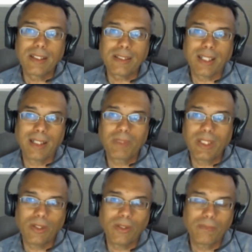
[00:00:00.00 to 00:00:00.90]
Time
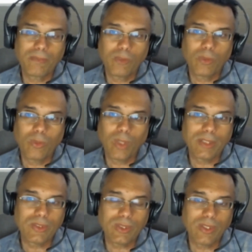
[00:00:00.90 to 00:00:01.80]
there
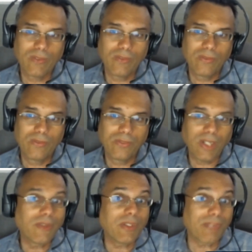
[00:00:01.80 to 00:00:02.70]
runs
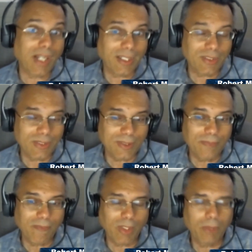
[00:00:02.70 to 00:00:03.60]
very fast
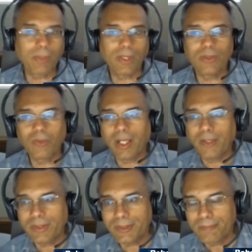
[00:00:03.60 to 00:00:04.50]
compared to
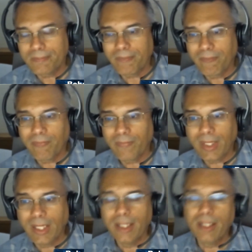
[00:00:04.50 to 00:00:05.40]
ours,
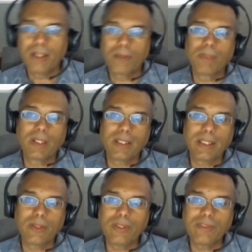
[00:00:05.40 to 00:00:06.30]
but
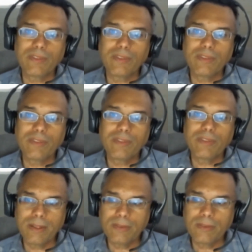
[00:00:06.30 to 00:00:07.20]
it could have
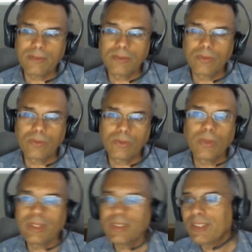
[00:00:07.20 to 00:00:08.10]
been
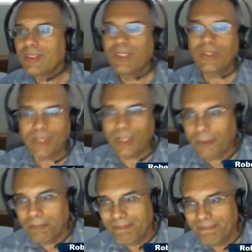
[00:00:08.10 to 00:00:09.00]
200,000
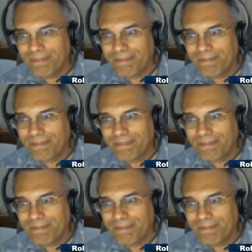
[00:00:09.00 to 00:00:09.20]
years ago,